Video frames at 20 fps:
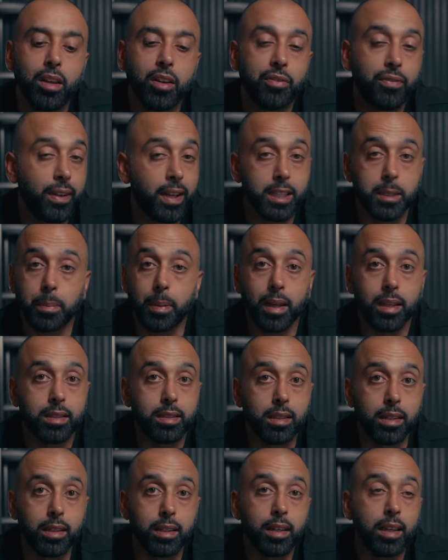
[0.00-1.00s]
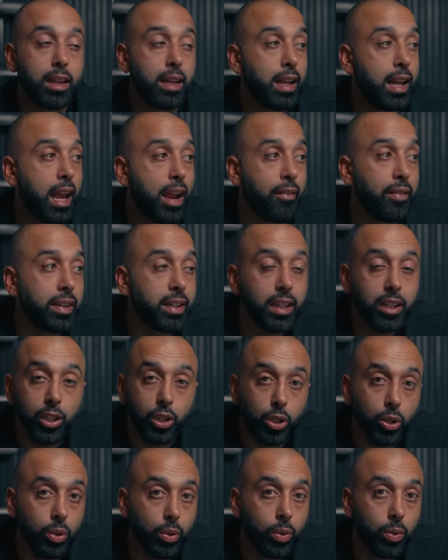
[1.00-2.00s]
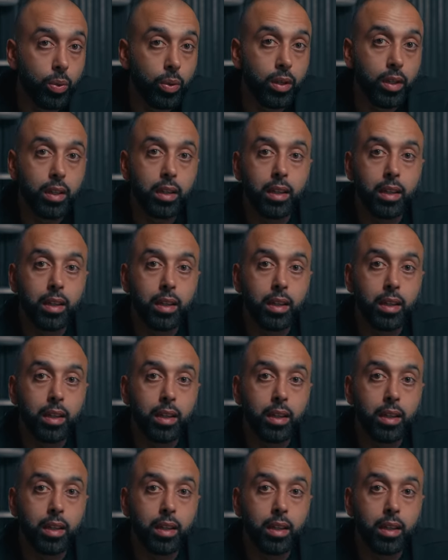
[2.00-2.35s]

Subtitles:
First person, everything you.